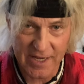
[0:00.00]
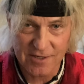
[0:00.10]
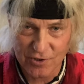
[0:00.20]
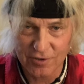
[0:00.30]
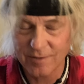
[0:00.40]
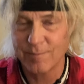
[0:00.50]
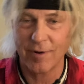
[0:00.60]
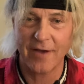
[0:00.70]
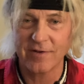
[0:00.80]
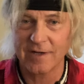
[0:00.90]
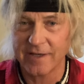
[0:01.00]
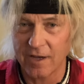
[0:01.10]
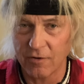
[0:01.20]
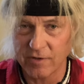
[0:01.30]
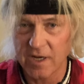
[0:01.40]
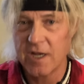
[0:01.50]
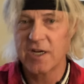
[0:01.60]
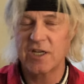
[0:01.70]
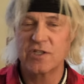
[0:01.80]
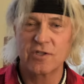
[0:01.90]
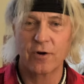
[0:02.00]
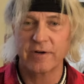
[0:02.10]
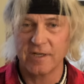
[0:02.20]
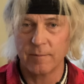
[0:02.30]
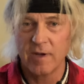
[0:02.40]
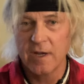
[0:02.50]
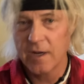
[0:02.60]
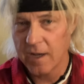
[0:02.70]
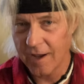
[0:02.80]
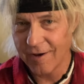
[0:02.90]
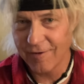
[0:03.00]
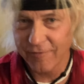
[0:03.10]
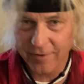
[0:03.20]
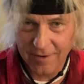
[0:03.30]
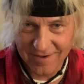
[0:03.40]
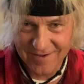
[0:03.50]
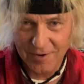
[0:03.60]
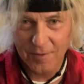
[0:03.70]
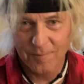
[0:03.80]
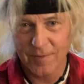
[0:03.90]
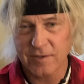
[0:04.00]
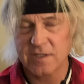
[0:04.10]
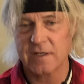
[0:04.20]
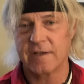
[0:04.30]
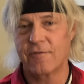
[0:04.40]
debt to the privately owned consortium of mostly